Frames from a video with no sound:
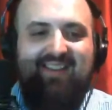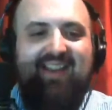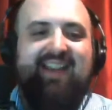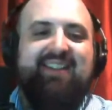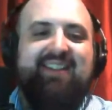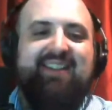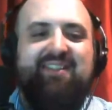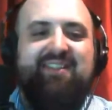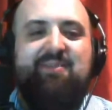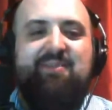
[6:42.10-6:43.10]
and it
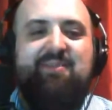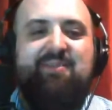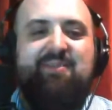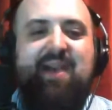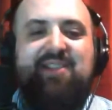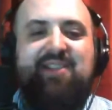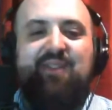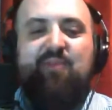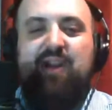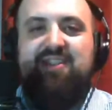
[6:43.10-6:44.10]
was a masterful
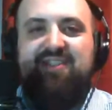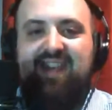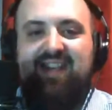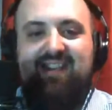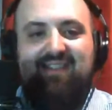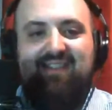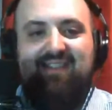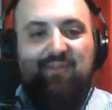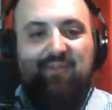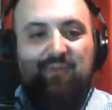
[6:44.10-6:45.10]
avoidance of saying
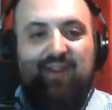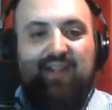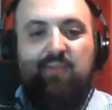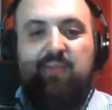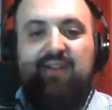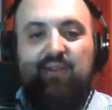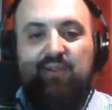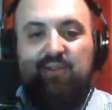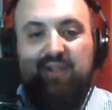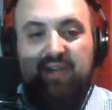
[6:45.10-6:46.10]
anything real or being
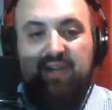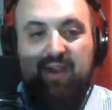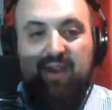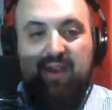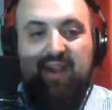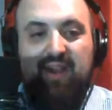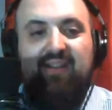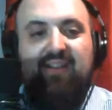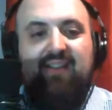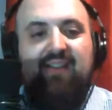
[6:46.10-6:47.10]
vulnerable in any way.
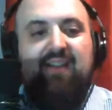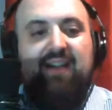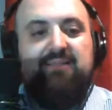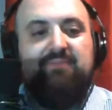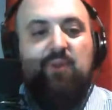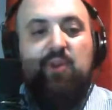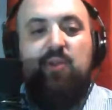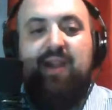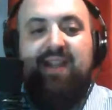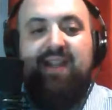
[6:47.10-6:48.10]

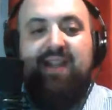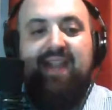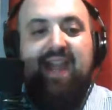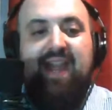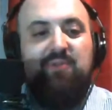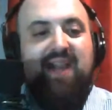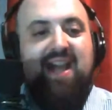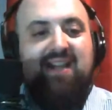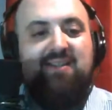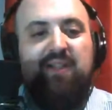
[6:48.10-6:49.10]
Or the way Kate would
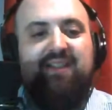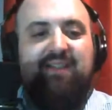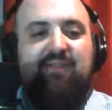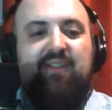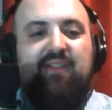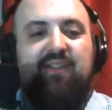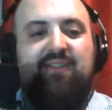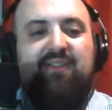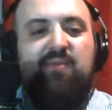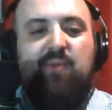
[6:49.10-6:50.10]
act, completely different
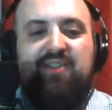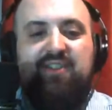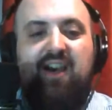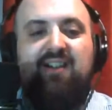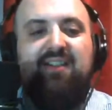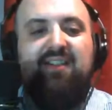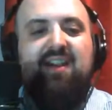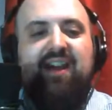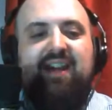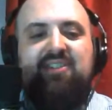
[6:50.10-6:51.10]
from the way she talked.
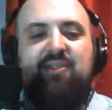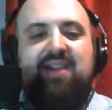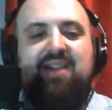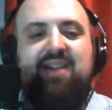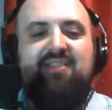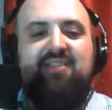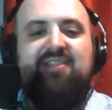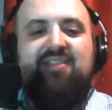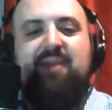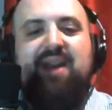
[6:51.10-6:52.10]
I got so anxious
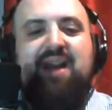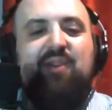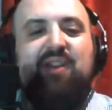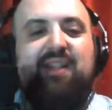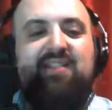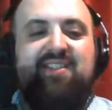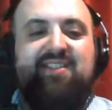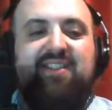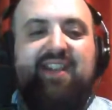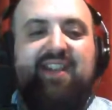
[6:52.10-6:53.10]
on behalf of Ron
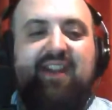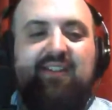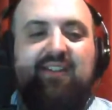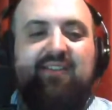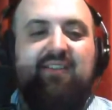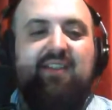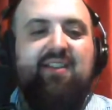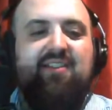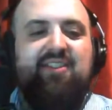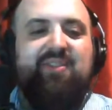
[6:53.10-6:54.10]
Livingston's character.
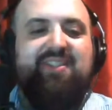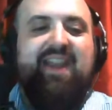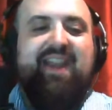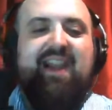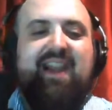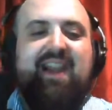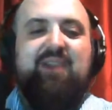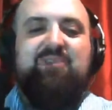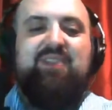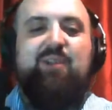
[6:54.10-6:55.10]
She would say how she
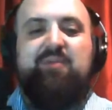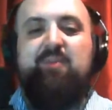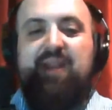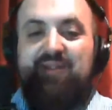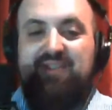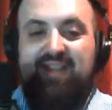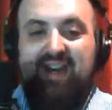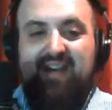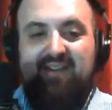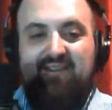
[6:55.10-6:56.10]
didn't want him to make her a
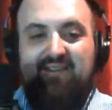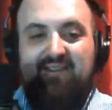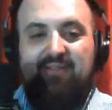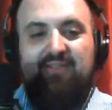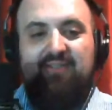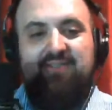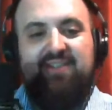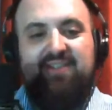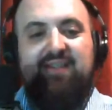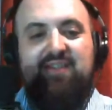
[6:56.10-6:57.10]
snack, or she had to
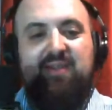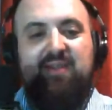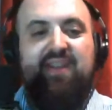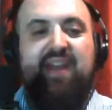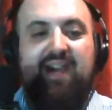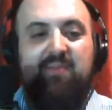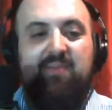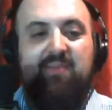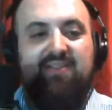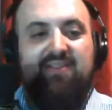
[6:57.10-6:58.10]
leave in the middle of the night
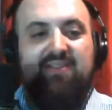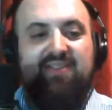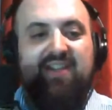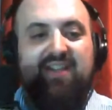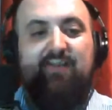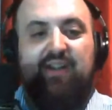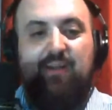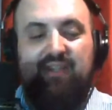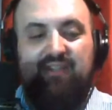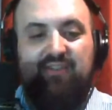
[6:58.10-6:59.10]
because she had a delivery
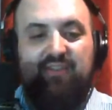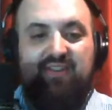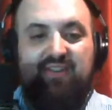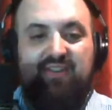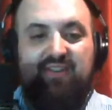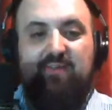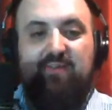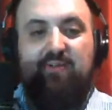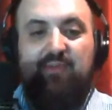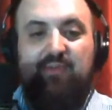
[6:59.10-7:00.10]
coming and couldn't accept a
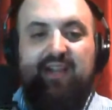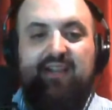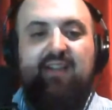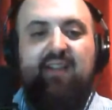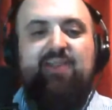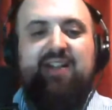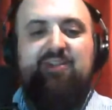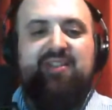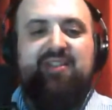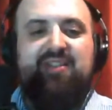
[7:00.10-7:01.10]
ride. It was
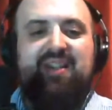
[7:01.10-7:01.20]
like she was